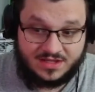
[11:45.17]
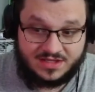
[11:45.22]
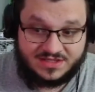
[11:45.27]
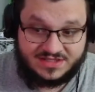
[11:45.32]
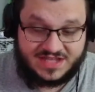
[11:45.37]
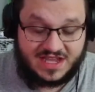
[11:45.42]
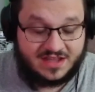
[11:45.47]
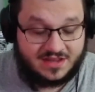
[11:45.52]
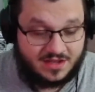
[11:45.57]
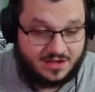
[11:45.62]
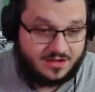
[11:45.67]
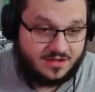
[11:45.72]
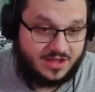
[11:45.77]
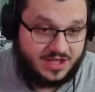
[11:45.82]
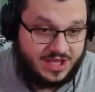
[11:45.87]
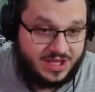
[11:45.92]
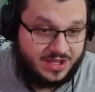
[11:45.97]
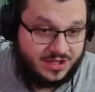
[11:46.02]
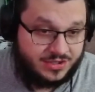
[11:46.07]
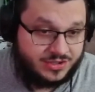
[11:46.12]

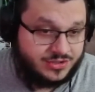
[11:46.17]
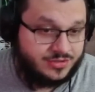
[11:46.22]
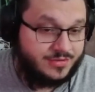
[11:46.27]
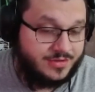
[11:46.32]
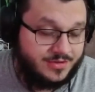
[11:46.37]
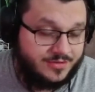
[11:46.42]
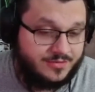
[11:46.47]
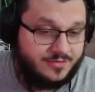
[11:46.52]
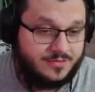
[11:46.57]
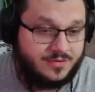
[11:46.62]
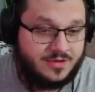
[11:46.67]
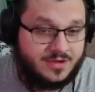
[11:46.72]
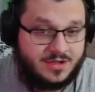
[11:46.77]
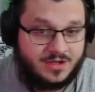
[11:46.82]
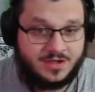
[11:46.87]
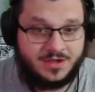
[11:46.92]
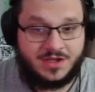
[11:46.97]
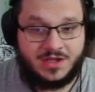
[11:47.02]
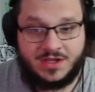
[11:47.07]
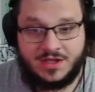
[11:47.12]
Technically true,
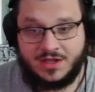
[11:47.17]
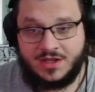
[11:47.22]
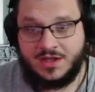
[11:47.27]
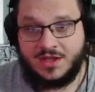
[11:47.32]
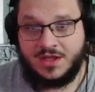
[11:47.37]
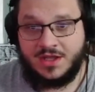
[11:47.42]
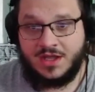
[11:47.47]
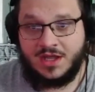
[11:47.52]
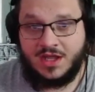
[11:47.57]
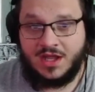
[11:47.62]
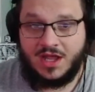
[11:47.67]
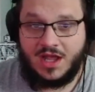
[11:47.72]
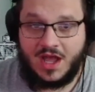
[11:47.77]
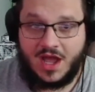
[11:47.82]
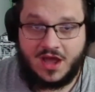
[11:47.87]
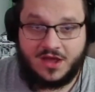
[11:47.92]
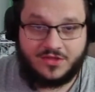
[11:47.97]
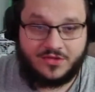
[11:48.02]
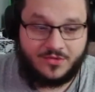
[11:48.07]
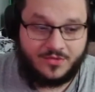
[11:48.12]

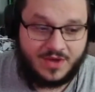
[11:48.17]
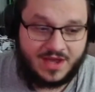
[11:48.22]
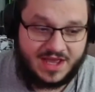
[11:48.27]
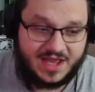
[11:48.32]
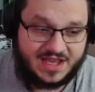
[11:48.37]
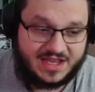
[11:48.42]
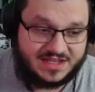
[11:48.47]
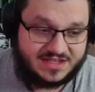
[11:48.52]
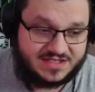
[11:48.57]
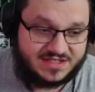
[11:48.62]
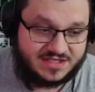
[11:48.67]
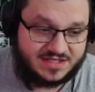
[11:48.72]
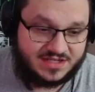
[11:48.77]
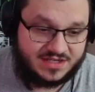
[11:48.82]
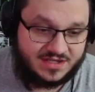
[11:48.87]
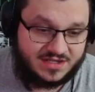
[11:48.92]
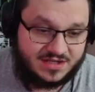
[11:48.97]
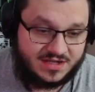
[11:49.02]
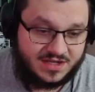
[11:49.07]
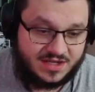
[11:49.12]
otherwise
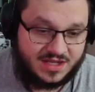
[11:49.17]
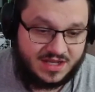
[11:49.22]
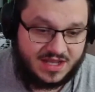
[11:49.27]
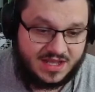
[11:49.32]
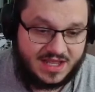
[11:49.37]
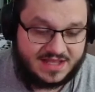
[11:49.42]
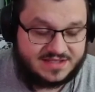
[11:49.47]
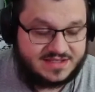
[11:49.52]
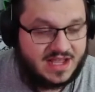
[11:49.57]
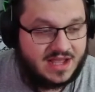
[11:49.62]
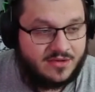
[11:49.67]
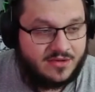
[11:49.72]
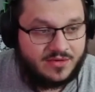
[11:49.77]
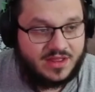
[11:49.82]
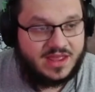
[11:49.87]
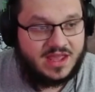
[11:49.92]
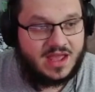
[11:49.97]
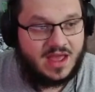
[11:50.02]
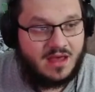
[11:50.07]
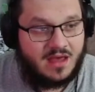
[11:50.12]
it's not
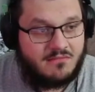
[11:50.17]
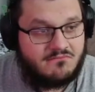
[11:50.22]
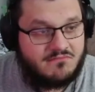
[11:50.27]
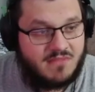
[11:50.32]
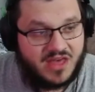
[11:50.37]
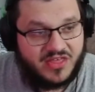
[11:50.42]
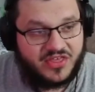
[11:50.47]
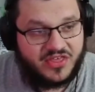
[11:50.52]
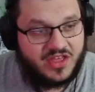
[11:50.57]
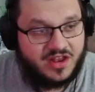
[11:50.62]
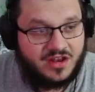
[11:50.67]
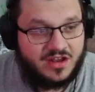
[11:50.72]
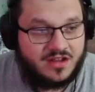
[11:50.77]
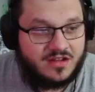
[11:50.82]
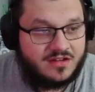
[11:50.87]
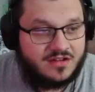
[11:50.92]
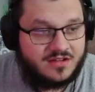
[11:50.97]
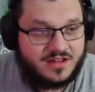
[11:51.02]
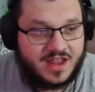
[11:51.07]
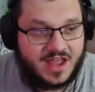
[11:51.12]
really a method
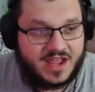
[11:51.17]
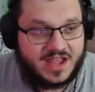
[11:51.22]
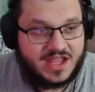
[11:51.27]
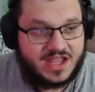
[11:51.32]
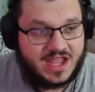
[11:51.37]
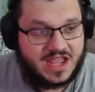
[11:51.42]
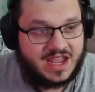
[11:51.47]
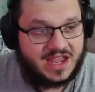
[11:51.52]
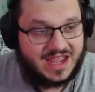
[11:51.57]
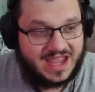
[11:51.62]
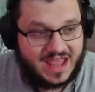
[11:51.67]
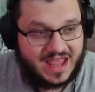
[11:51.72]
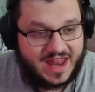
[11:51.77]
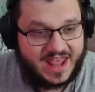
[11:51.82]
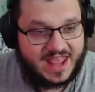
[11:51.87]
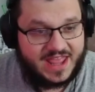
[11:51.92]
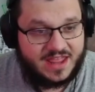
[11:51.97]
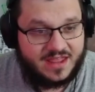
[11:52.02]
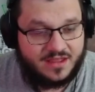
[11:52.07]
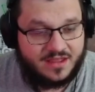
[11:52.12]
that you can get
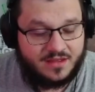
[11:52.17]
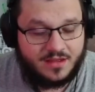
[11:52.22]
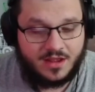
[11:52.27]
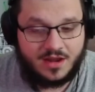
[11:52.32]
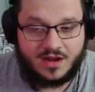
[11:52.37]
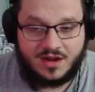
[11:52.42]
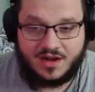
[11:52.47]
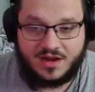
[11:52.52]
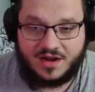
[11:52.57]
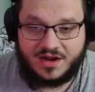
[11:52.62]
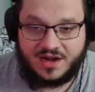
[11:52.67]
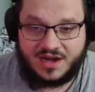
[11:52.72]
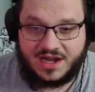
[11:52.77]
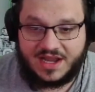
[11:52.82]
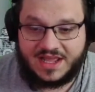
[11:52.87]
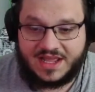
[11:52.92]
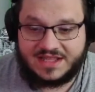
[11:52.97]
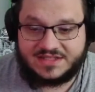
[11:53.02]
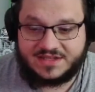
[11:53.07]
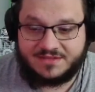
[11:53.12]
it.
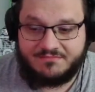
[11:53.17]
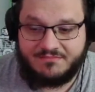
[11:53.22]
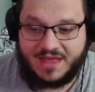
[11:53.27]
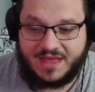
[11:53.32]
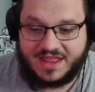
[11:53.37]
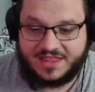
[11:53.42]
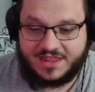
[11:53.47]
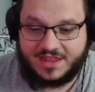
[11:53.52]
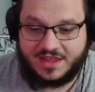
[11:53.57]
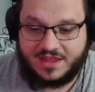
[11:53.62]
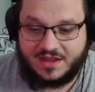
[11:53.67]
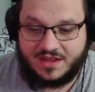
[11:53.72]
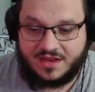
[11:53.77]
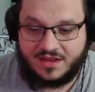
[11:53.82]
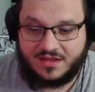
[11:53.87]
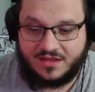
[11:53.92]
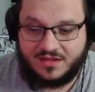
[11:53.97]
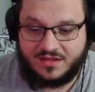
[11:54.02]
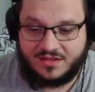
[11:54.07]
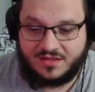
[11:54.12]
It's a method
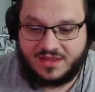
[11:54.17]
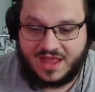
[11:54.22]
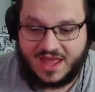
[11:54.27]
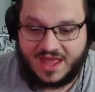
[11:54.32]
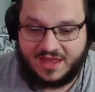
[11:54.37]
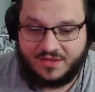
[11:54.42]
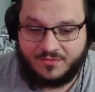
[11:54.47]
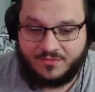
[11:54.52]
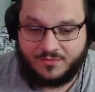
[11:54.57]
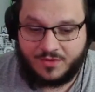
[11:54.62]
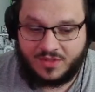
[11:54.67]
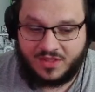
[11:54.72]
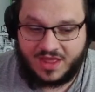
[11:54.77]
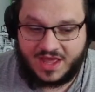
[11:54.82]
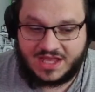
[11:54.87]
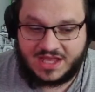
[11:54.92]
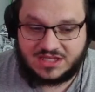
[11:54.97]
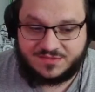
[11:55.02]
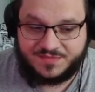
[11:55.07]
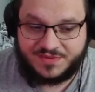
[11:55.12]
that
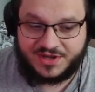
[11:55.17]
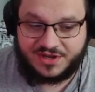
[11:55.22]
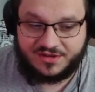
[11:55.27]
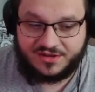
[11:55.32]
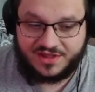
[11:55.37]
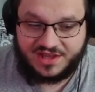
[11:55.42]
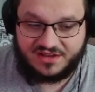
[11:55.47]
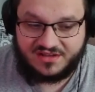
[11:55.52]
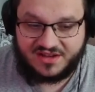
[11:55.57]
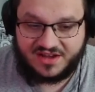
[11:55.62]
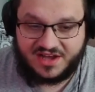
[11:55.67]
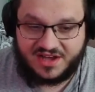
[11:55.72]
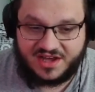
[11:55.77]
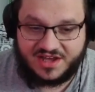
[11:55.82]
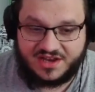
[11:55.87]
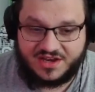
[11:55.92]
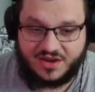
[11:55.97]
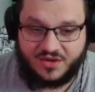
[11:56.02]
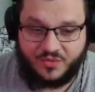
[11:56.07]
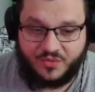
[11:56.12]
relies purely
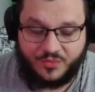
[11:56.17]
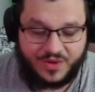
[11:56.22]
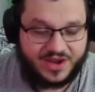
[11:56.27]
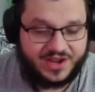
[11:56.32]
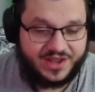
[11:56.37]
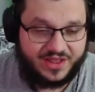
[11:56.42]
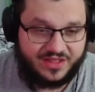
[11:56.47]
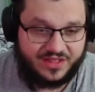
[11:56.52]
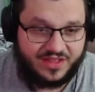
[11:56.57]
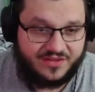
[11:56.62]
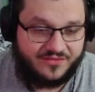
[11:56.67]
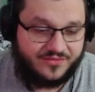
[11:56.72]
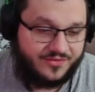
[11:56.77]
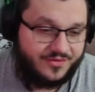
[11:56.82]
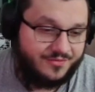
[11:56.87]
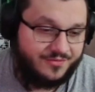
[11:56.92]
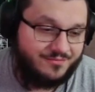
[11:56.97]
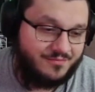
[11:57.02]
on where you live.